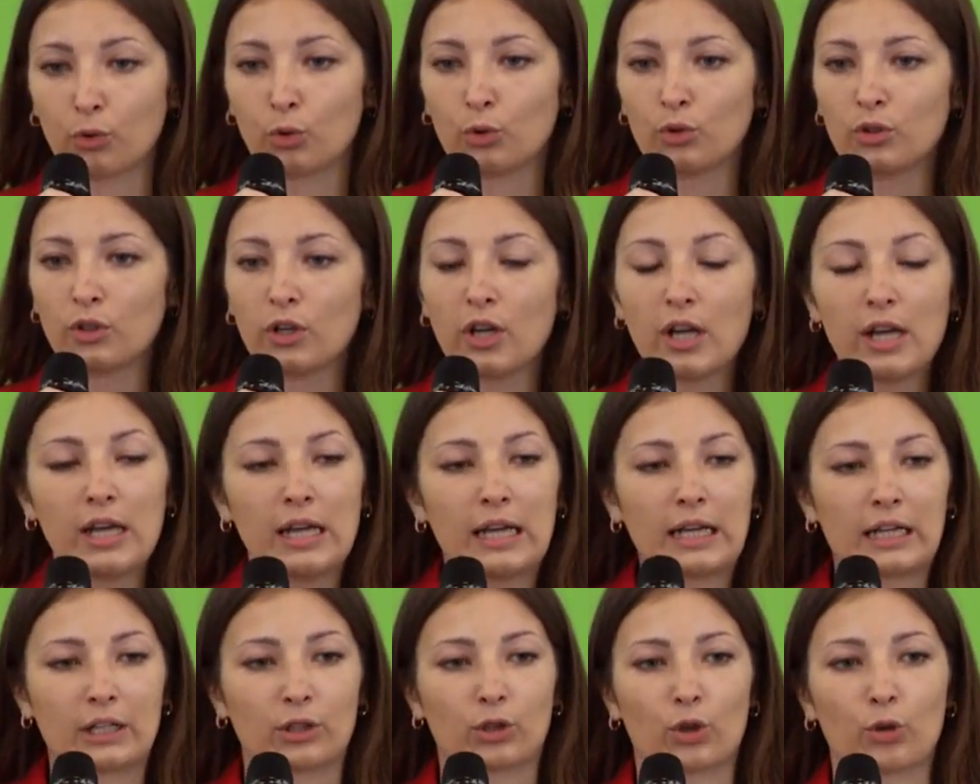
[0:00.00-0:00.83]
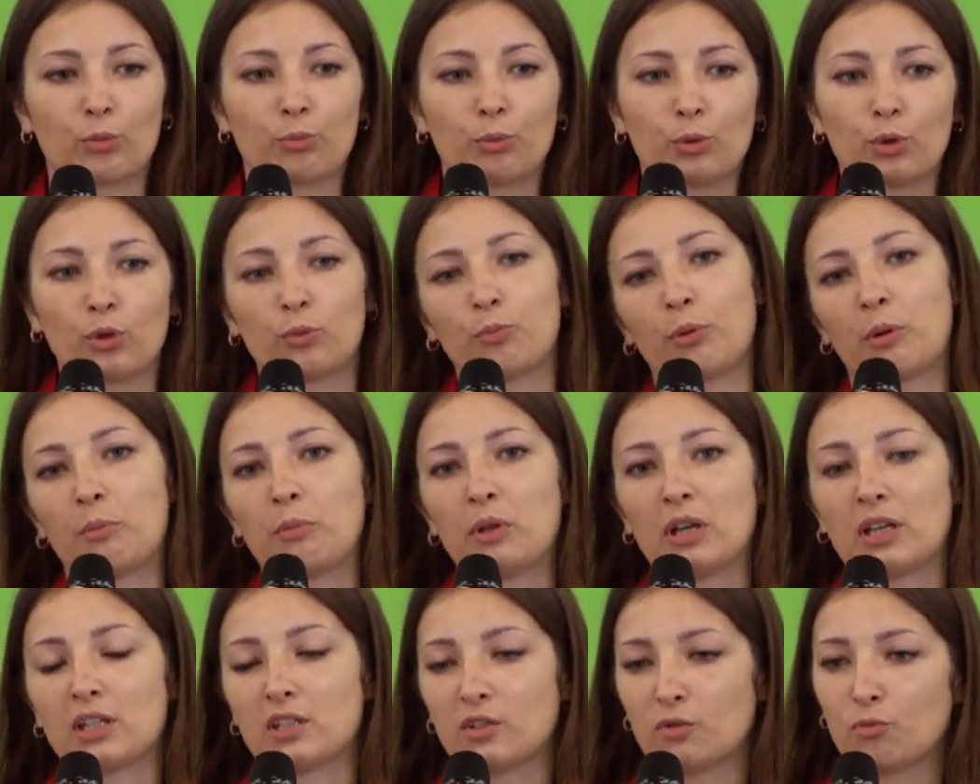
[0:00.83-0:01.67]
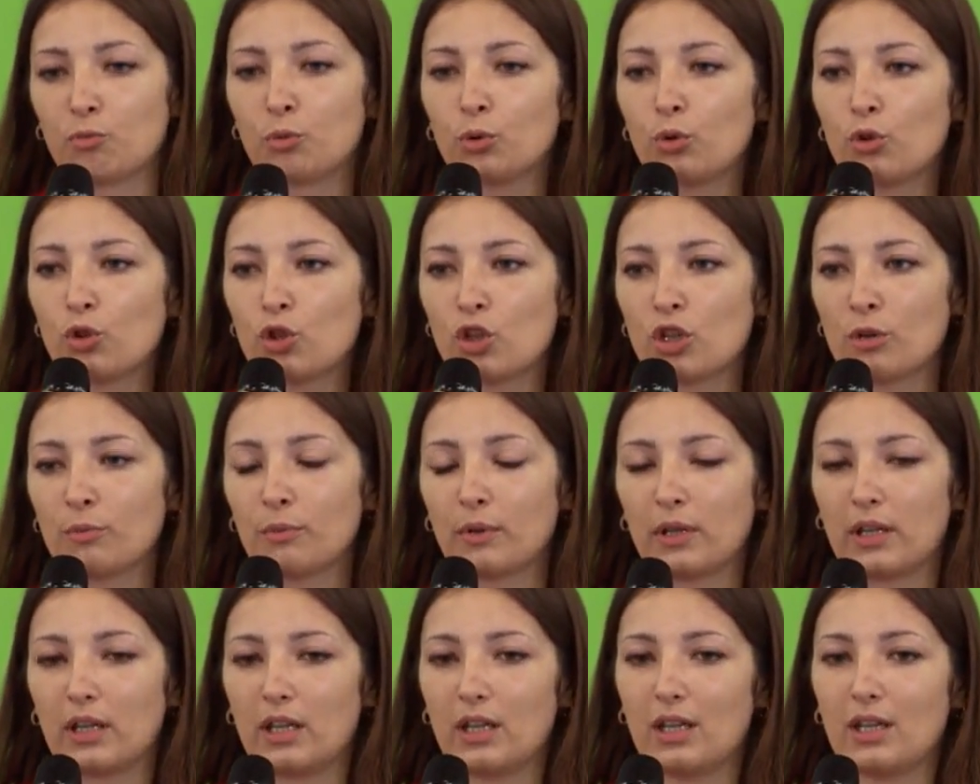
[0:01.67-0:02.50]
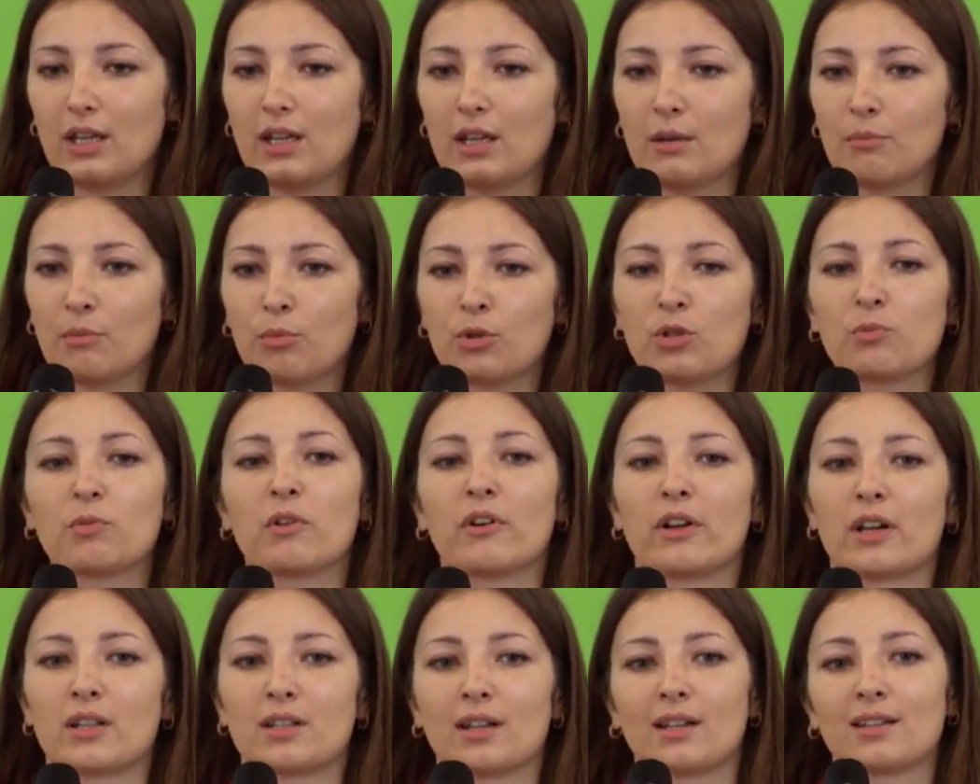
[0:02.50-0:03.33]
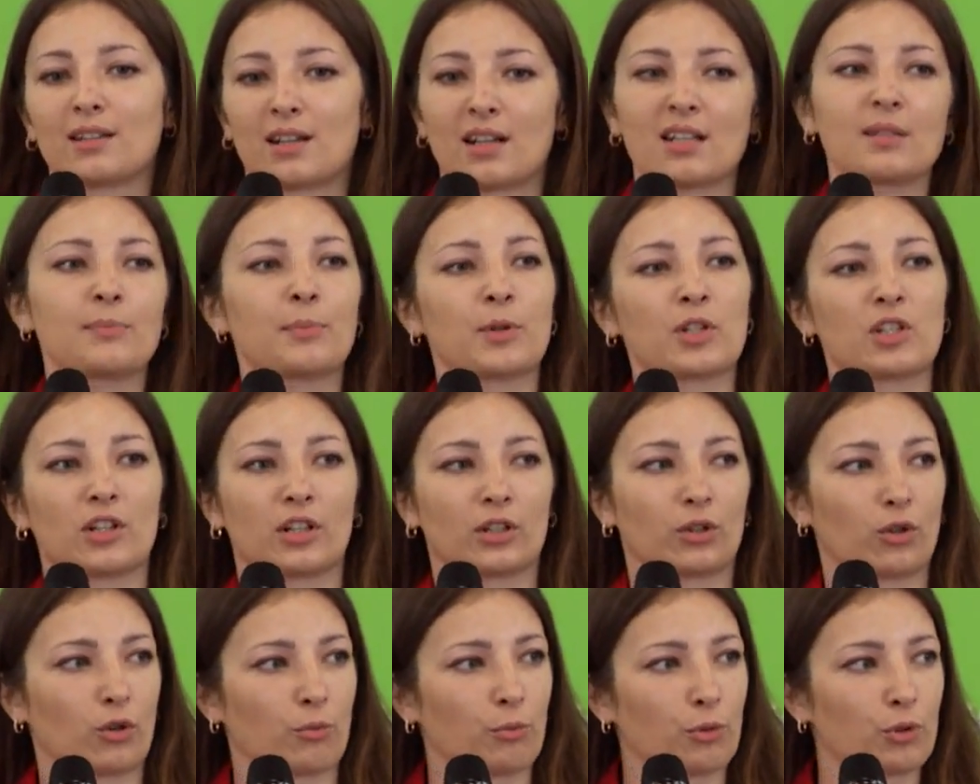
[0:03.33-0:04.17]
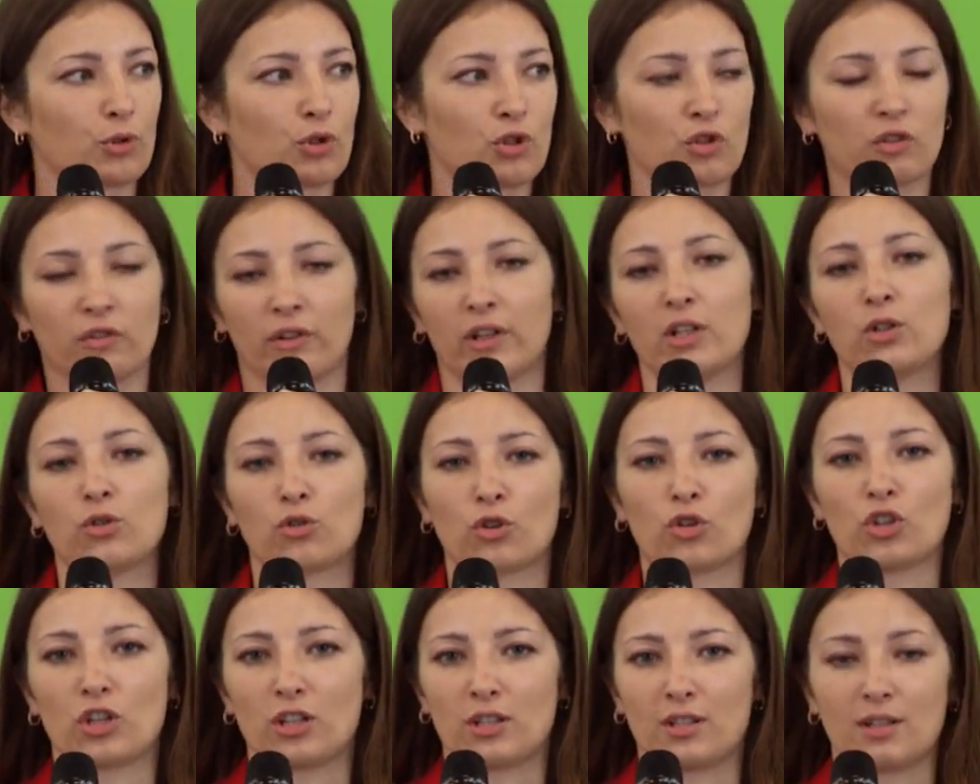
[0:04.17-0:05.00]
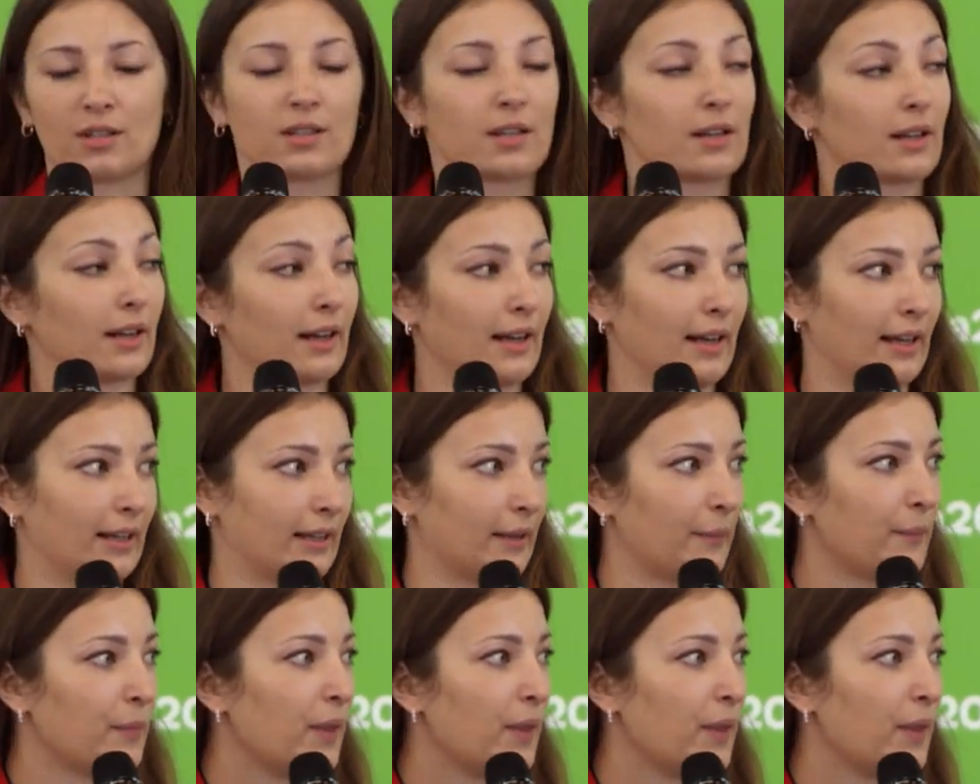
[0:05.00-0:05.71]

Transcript: and the technologies that exist today, the ones that are going to be used in the future. We're going to be talking about the